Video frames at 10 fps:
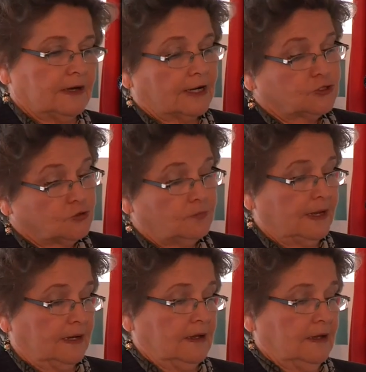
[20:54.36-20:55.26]
There are
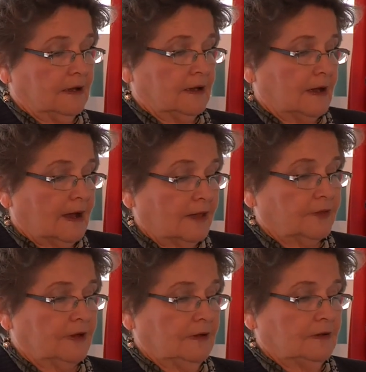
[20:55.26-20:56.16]
too many
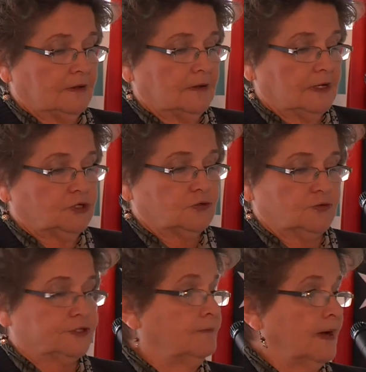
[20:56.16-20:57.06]
other
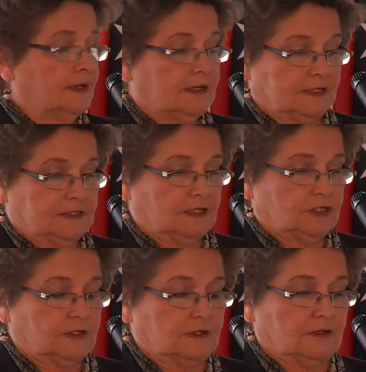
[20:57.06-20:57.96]
issues demanding
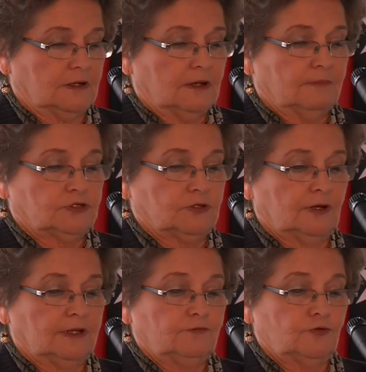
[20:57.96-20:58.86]
attention.
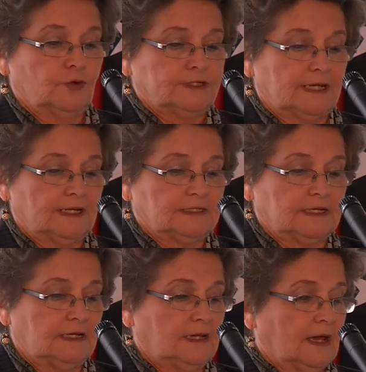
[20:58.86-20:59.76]
Maternal infant
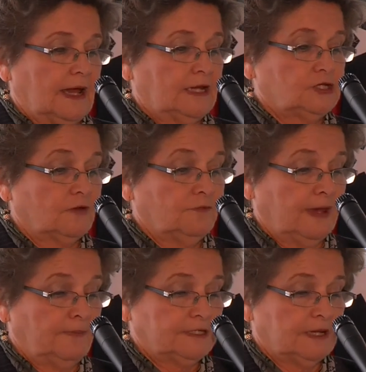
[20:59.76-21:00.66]
mortality,
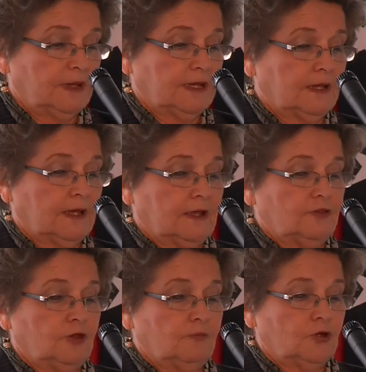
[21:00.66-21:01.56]
HIV epidemic,
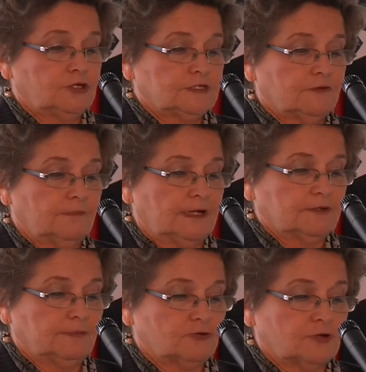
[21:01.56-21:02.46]
the emergence of
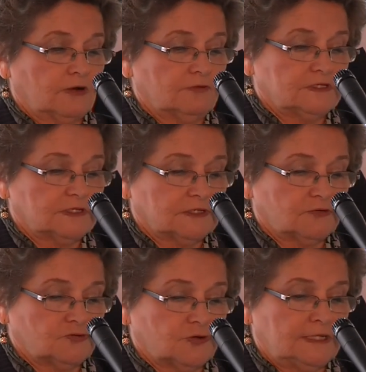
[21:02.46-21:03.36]
multiple
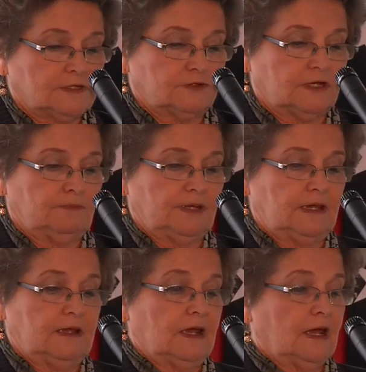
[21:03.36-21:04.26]
drug-resistant strains of
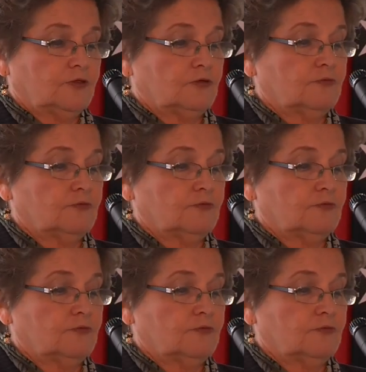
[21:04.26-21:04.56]
TB,